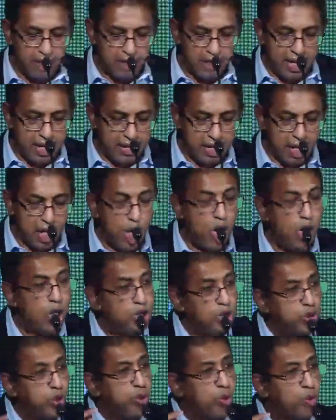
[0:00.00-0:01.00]
right?
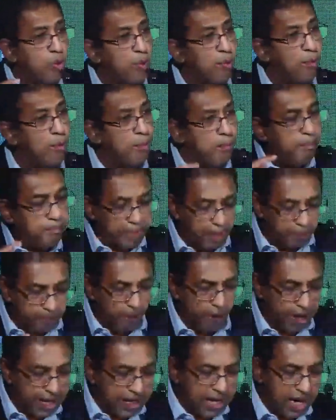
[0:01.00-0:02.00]
So the
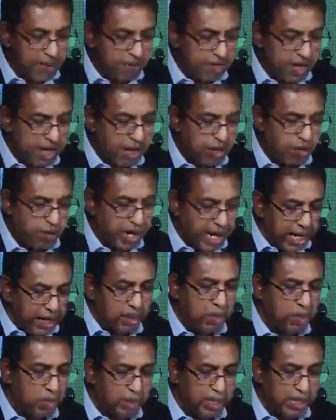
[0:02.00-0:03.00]
point I'm trying to
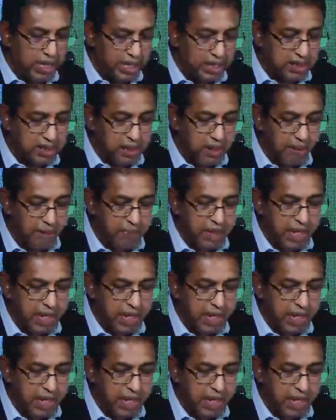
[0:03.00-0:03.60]
get to is,